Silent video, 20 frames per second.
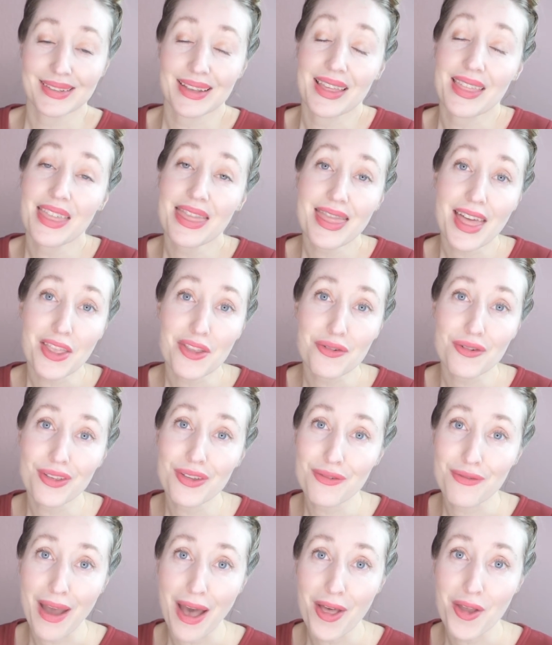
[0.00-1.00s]
I think that's
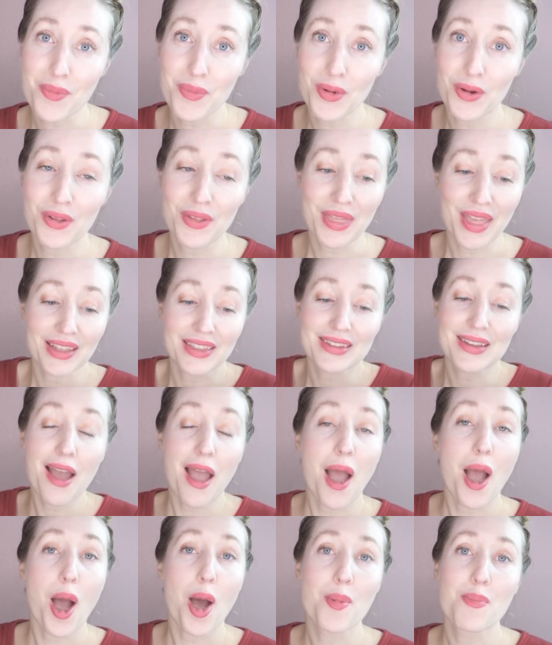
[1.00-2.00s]
really valuable, and that's
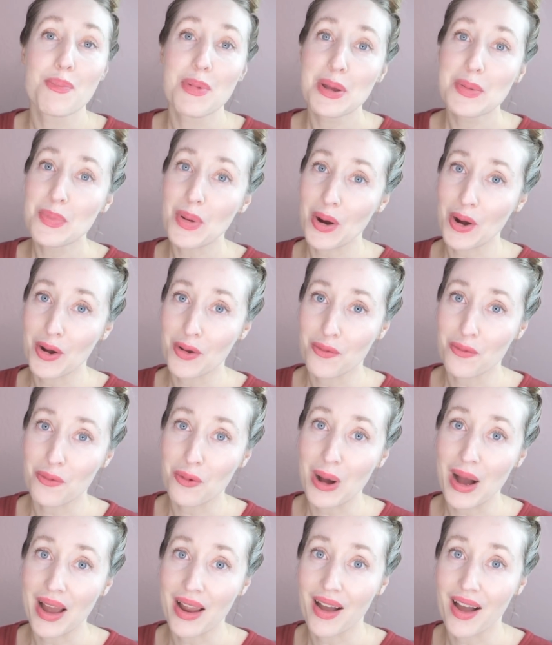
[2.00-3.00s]
a big part of
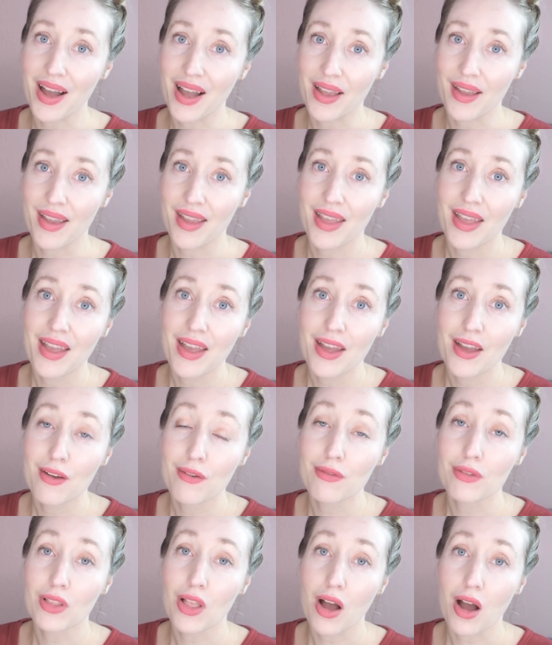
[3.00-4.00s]
why I
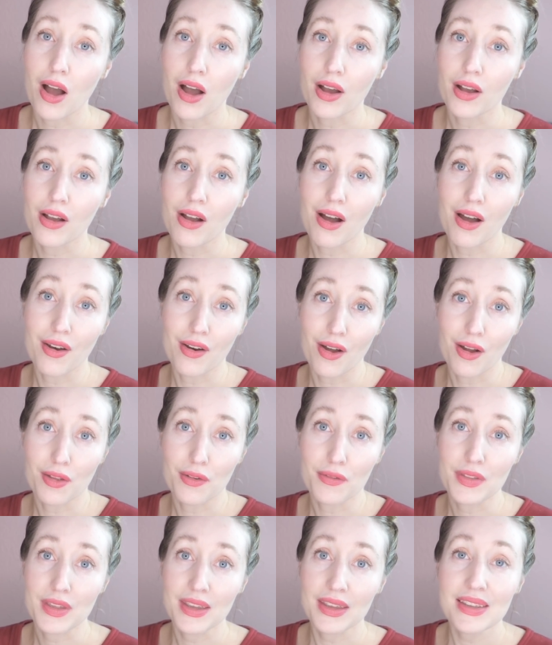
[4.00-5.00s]
vlog on all
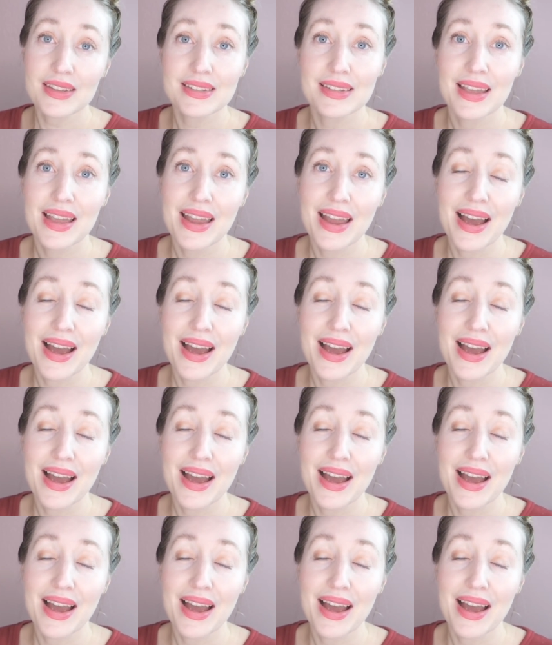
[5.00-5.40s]
of these.